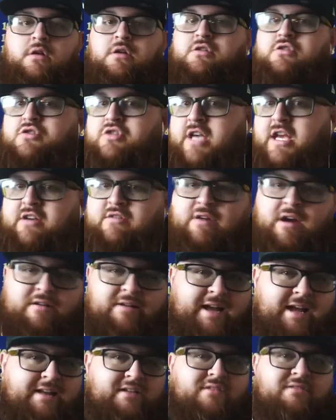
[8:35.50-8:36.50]
Jae Crowder
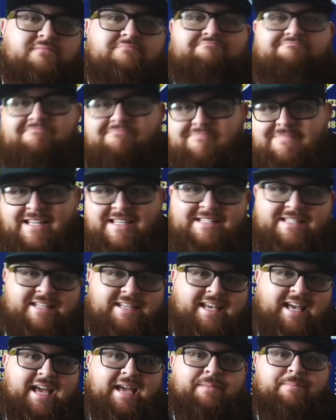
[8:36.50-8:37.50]
had a decent
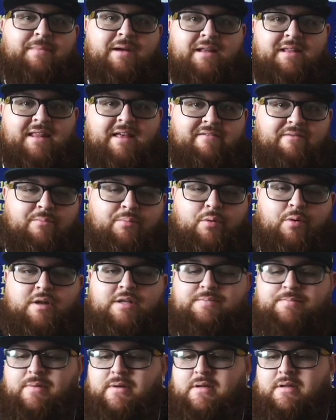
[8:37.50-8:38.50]
game, 11
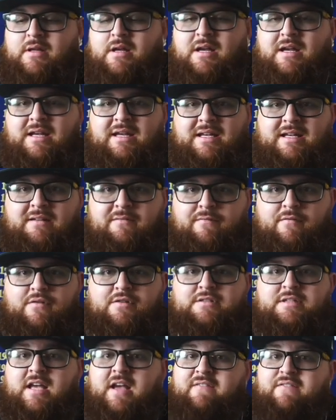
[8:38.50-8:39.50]
points, but
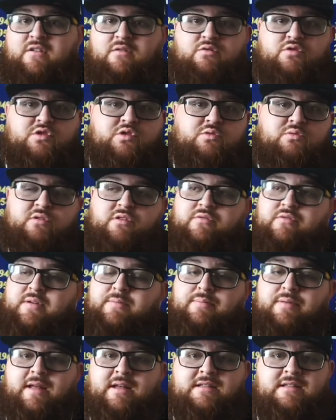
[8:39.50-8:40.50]
First half, he was shooting three,
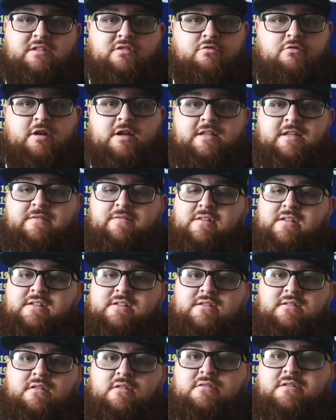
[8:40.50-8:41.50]
playing great
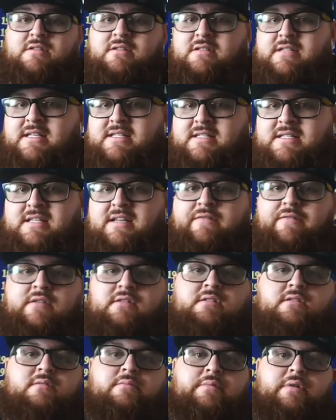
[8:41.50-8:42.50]
defense, a decent defense
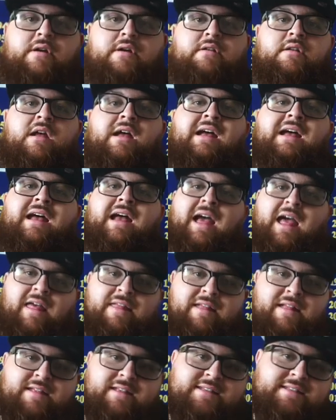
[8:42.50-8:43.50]
on LeBron. And
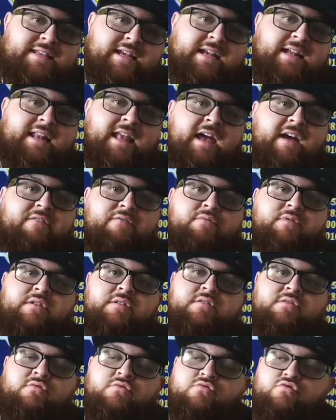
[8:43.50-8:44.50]
then second half,
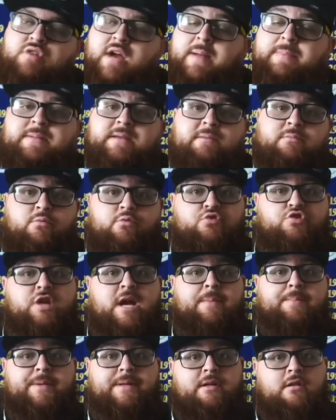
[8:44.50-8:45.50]
we trapped him. We're
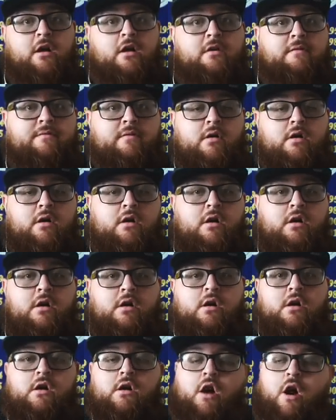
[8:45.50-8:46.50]
trapping a lot of our
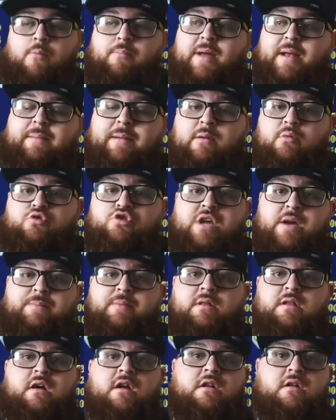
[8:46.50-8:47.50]
our big men we were trapping
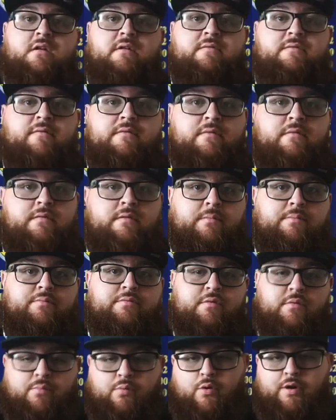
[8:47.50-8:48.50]
a lot of the,
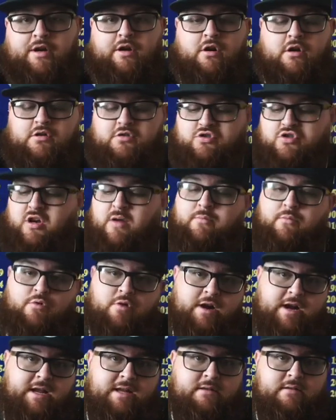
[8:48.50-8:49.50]
their point guards, Ja
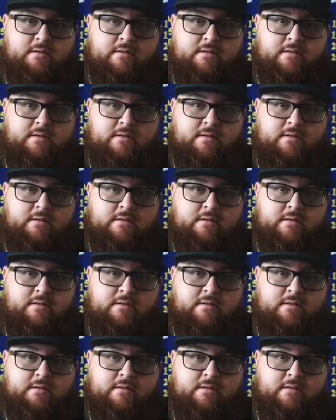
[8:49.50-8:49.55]
Morant